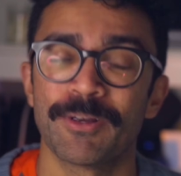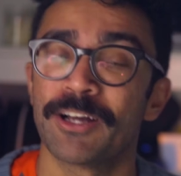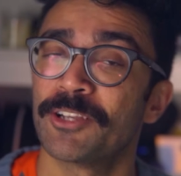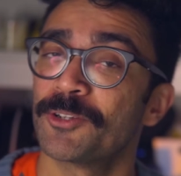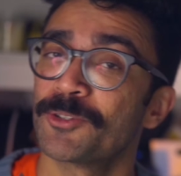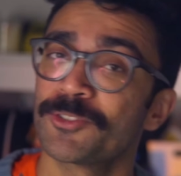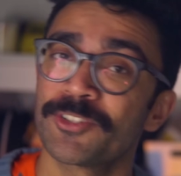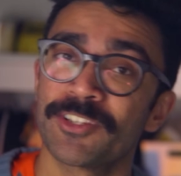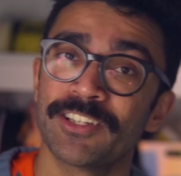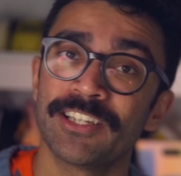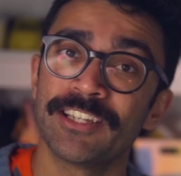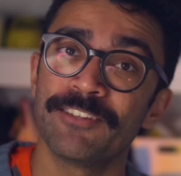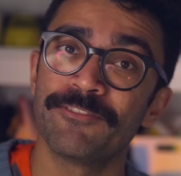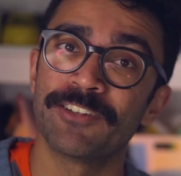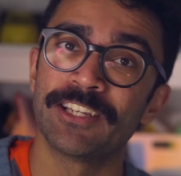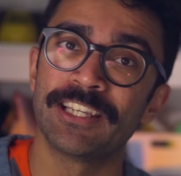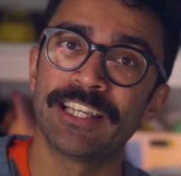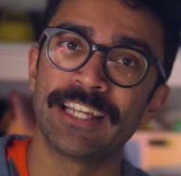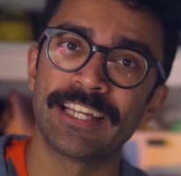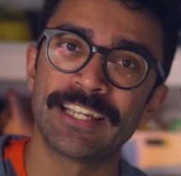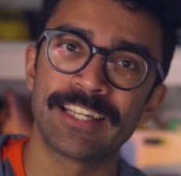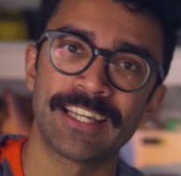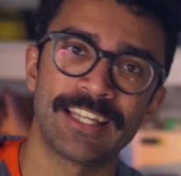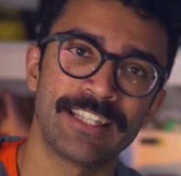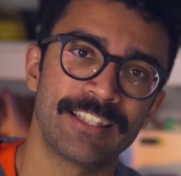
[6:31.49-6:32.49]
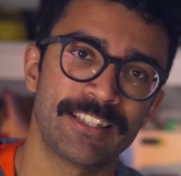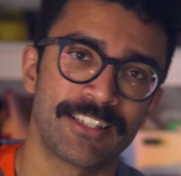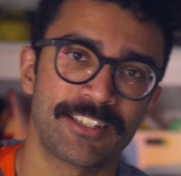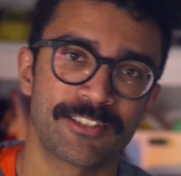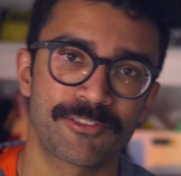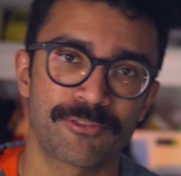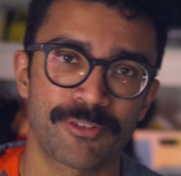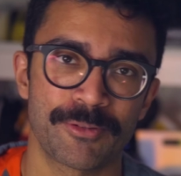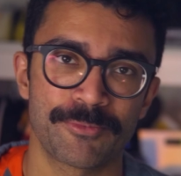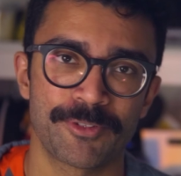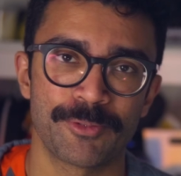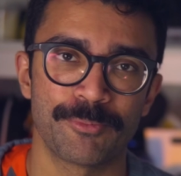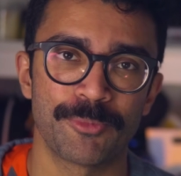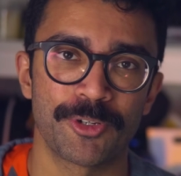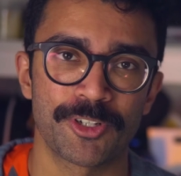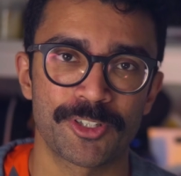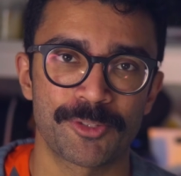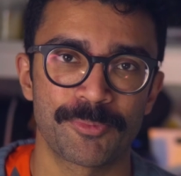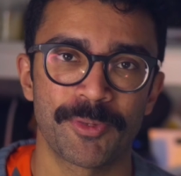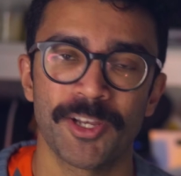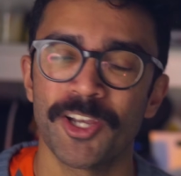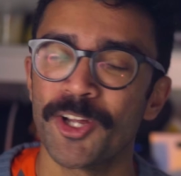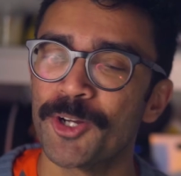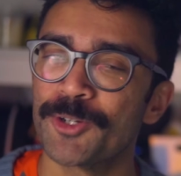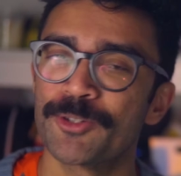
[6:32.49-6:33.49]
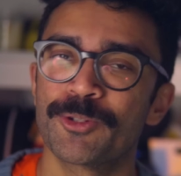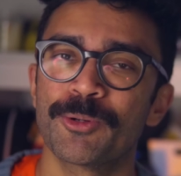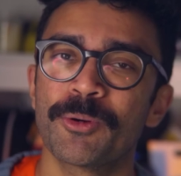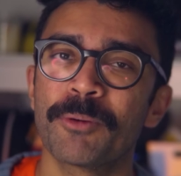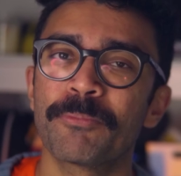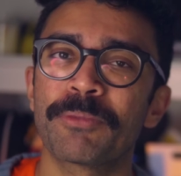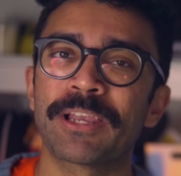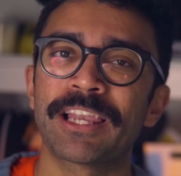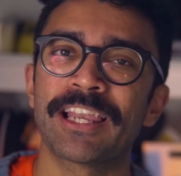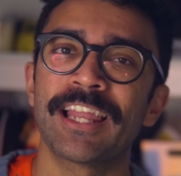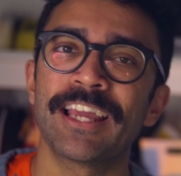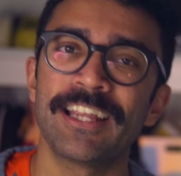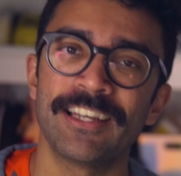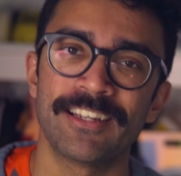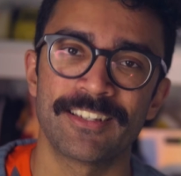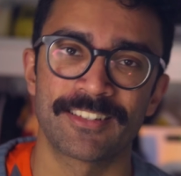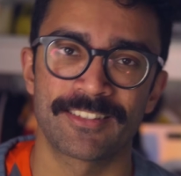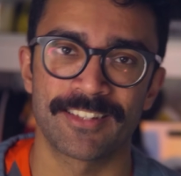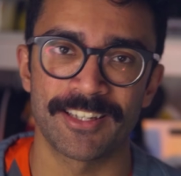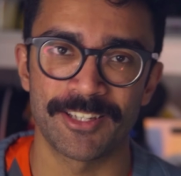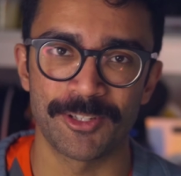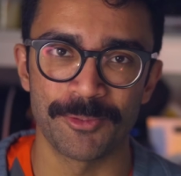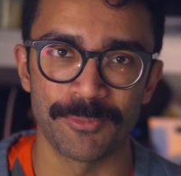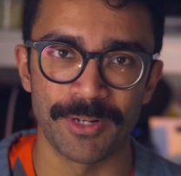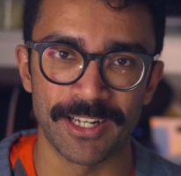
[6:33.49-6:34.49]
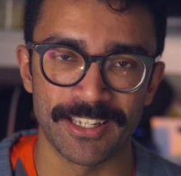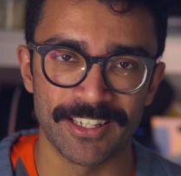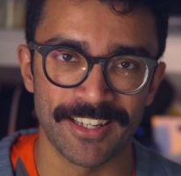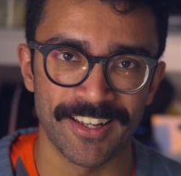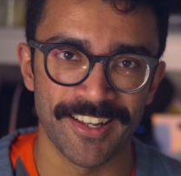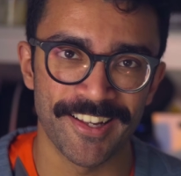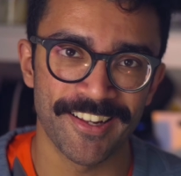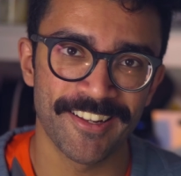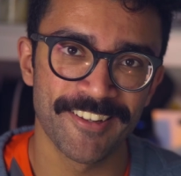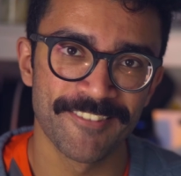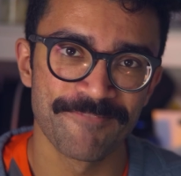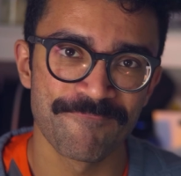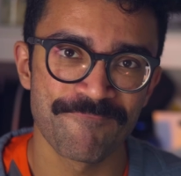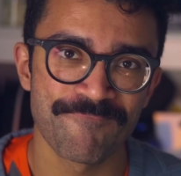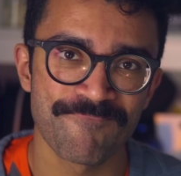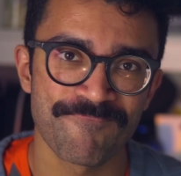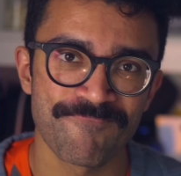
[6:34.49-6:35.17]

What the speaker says: I'll also leave a link in the description box below to a playlist that you might like.